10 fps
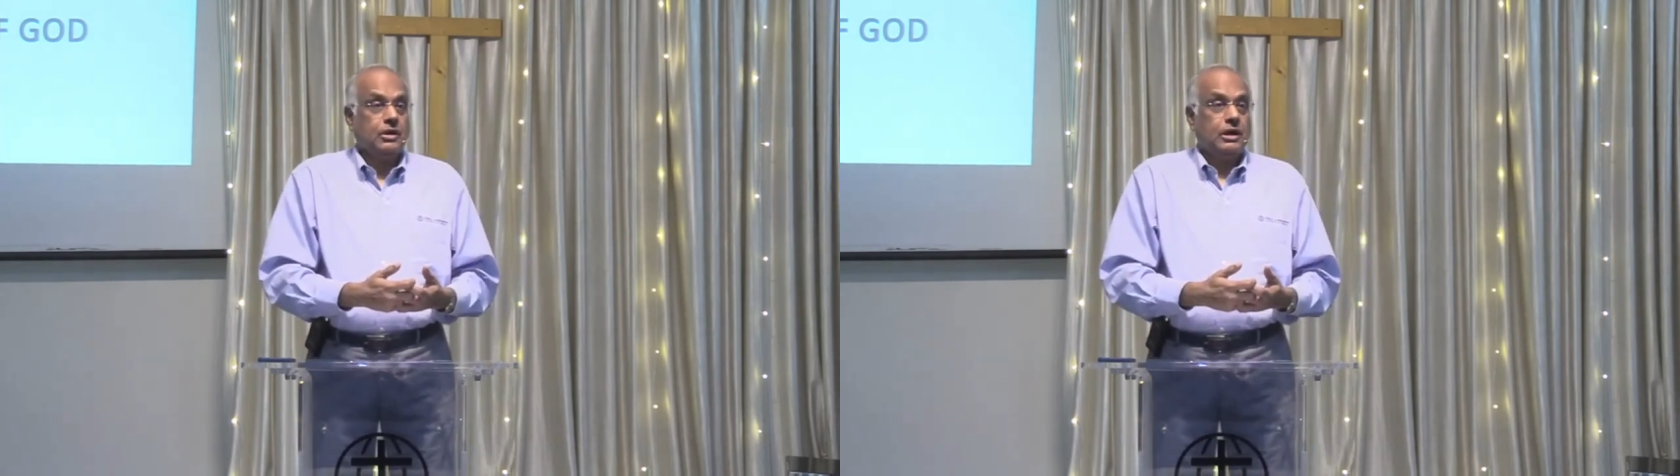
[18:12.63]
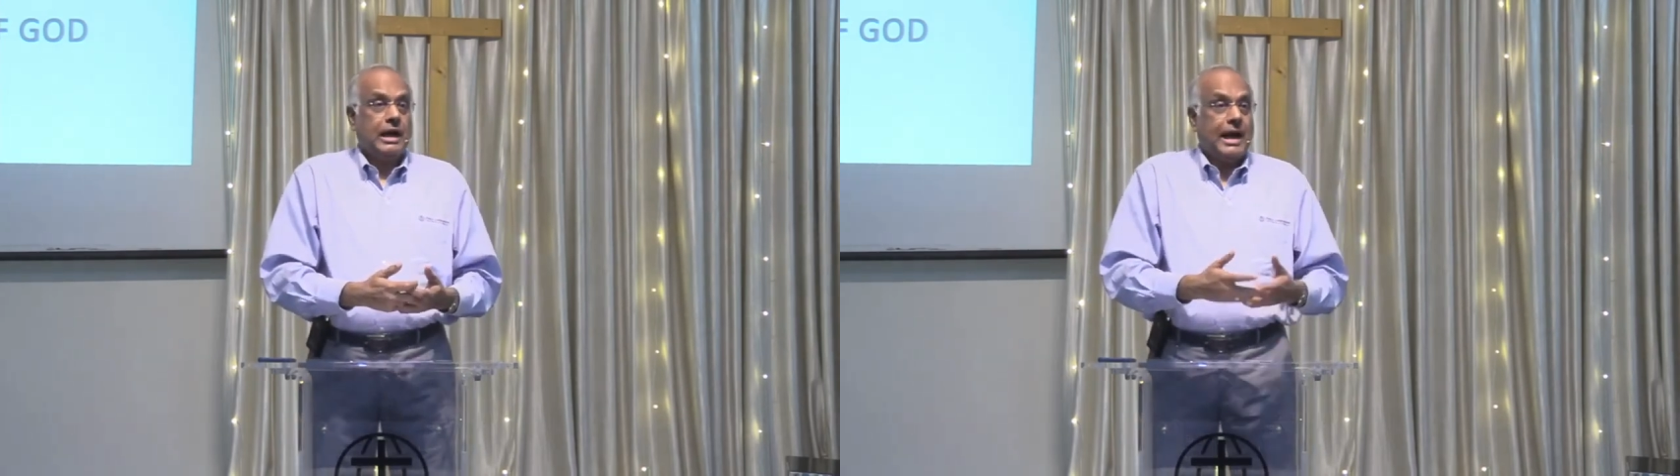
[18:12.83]

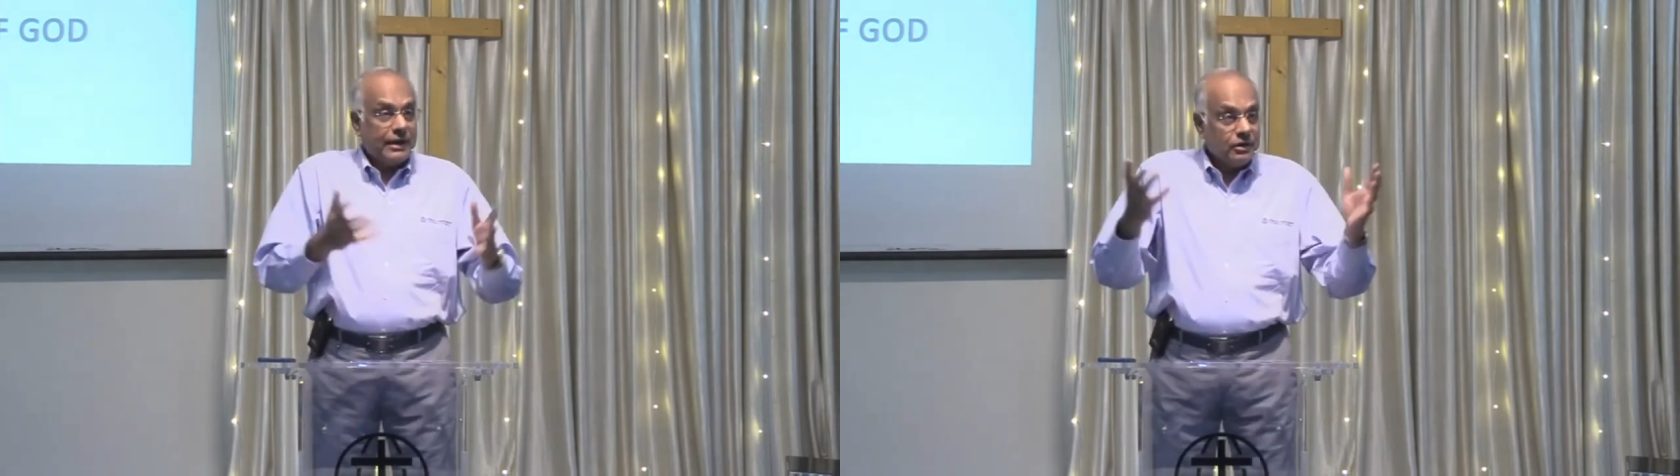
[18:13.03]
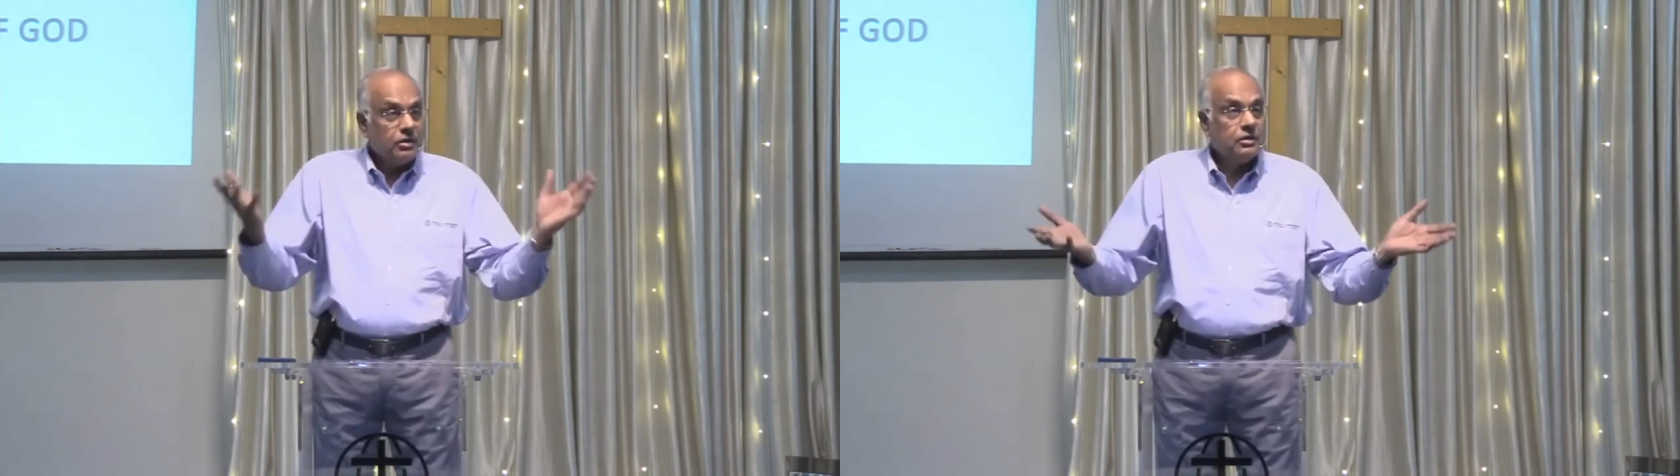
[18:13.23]

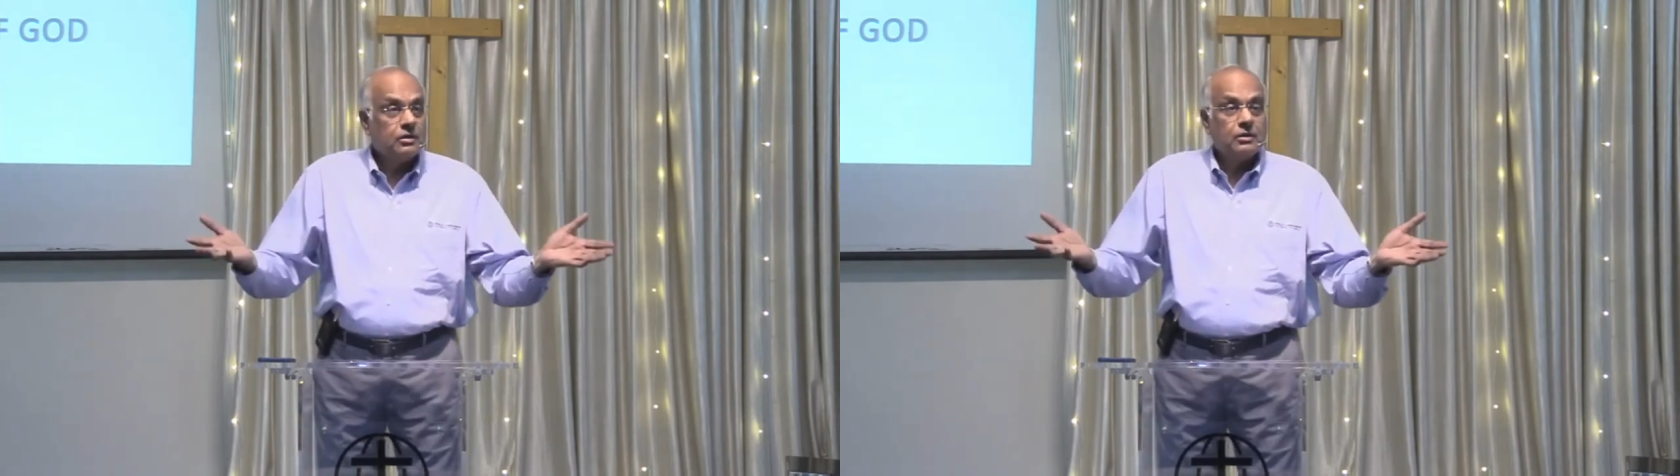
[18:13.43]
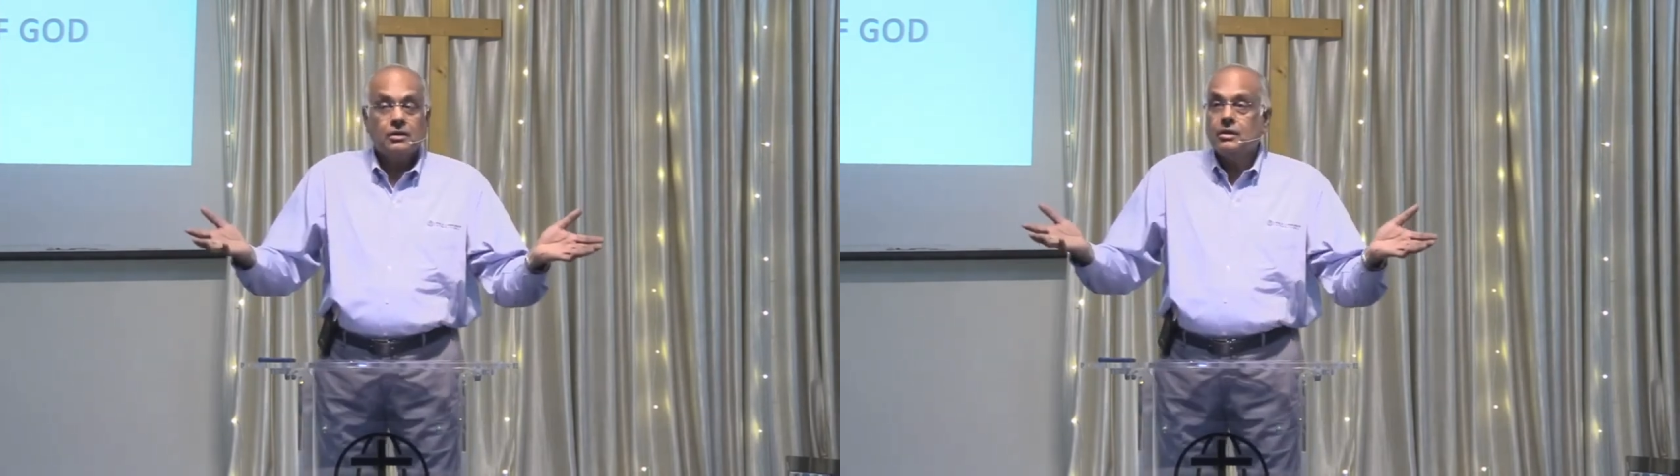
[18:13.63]
and
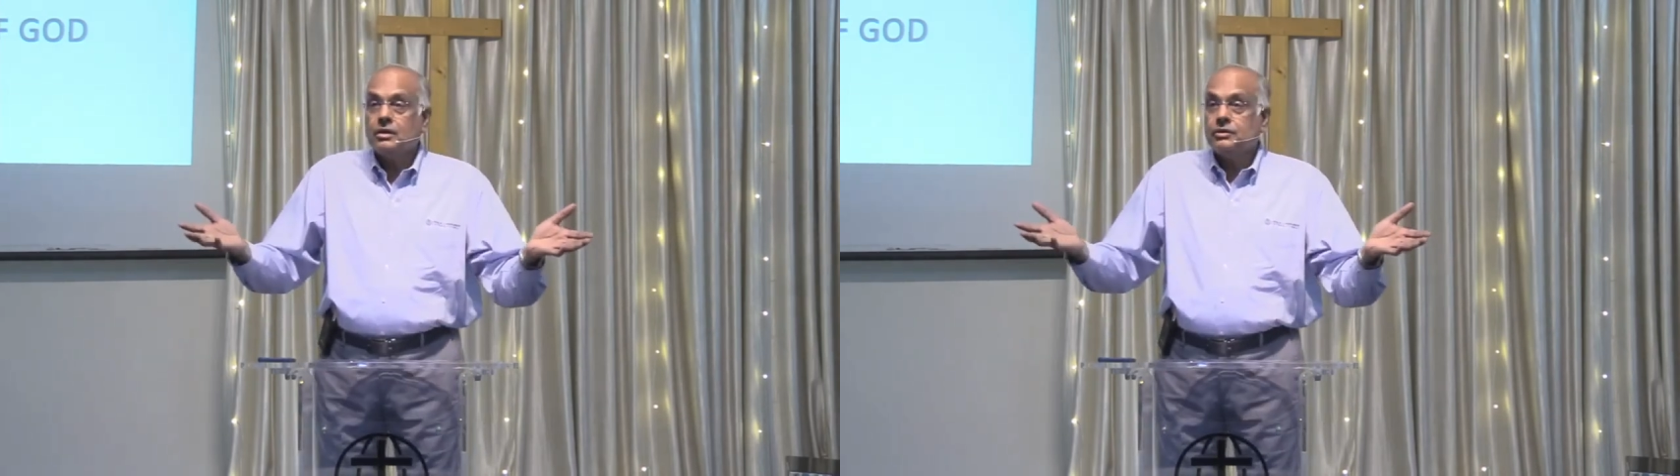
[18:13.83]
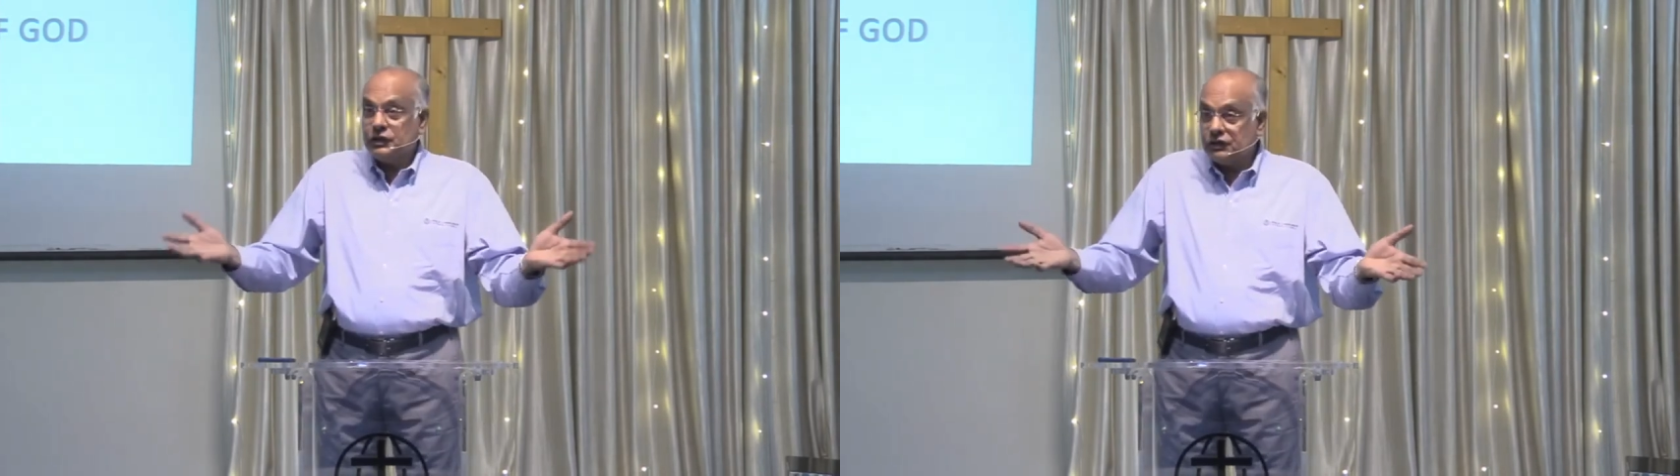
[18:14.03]

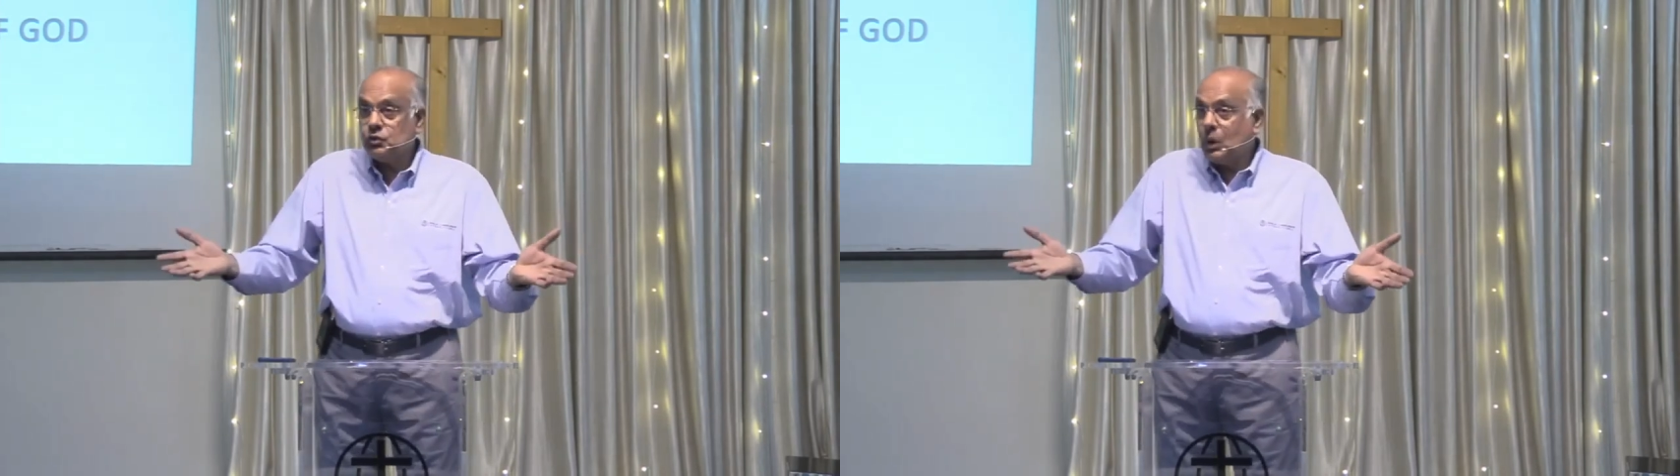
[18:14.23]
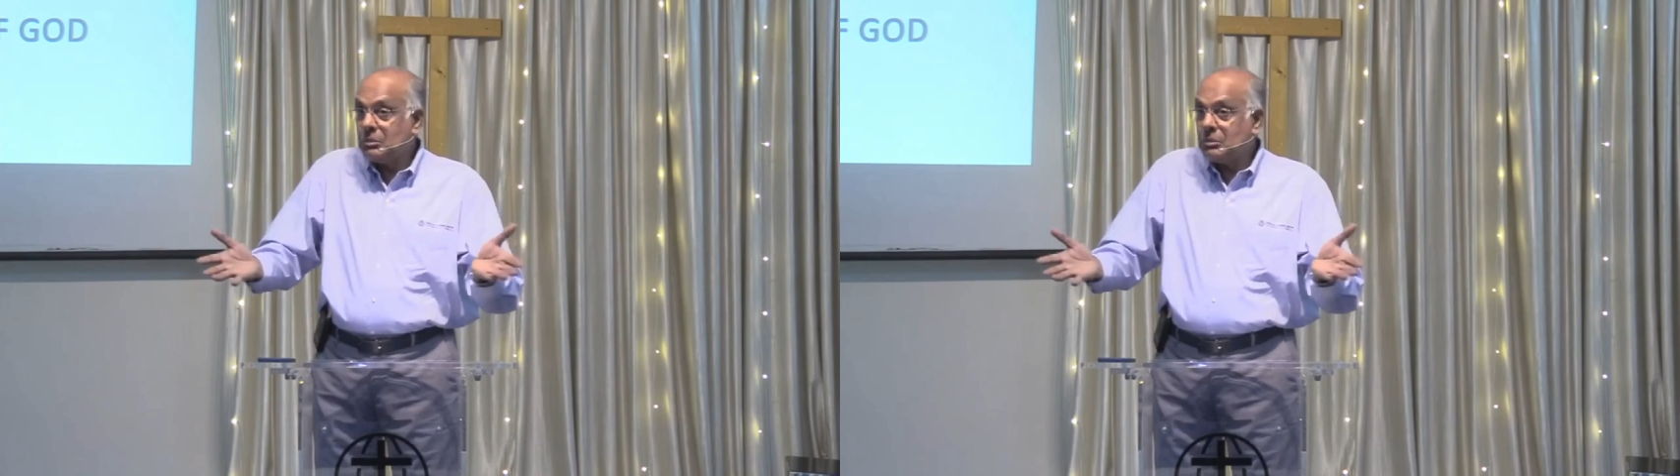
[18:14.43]
this is one